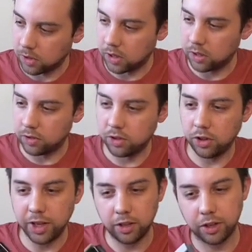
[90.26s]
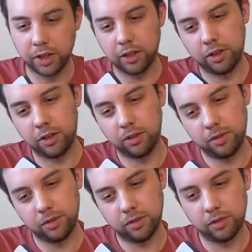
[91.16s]
Sleek looking little
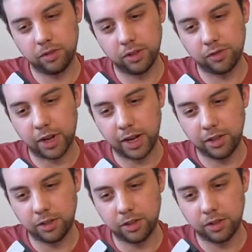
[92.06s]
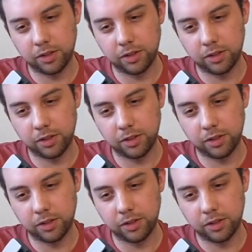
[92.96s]
device.